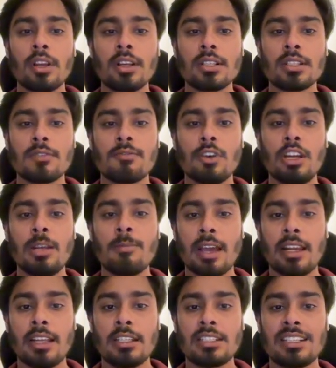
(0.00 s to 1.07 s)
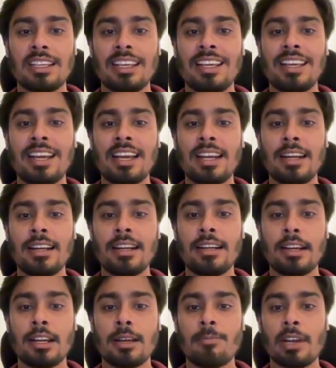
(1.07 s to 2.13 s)
is a fully managed AI-ready
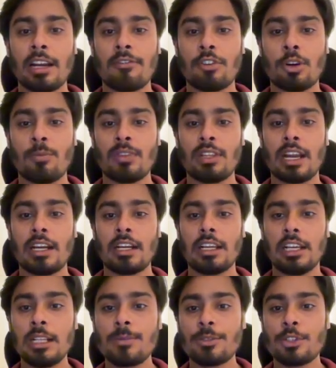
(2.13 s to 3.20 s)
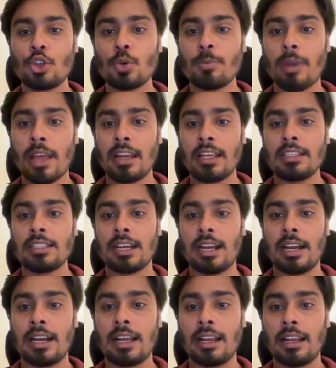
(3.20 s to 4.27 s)
data platform that helps you manage
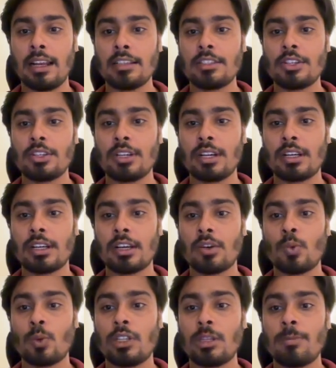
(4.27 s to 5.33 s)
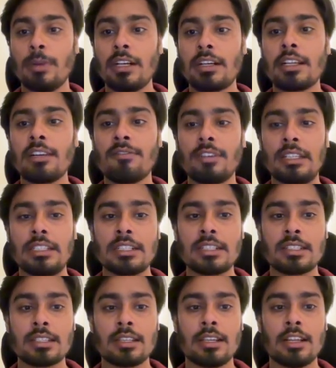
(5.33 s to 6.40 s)
and analyze your data with built-in
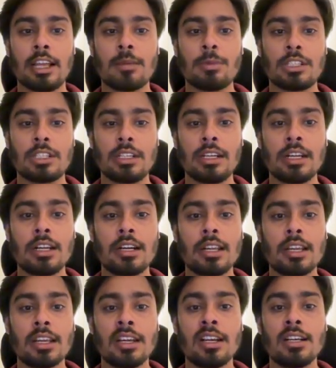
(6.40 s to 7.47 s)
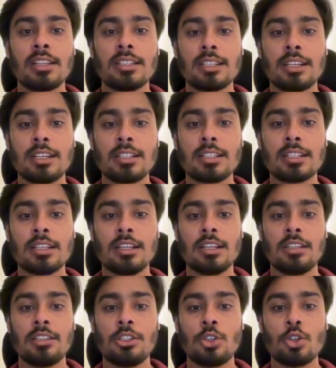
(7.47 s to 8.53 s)
features like machine learning, search,
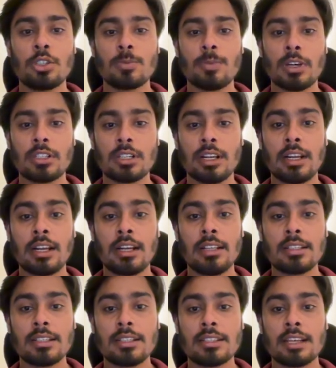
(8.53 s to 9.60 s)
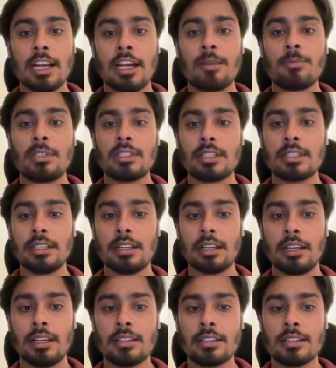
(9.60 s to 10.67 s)
geospatial analysis, and business
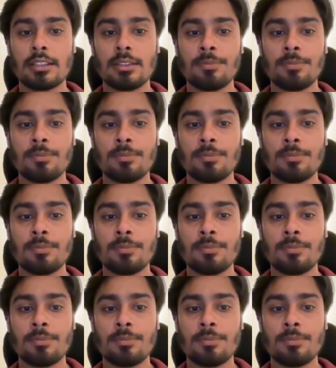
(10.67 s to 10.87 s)
intelligence.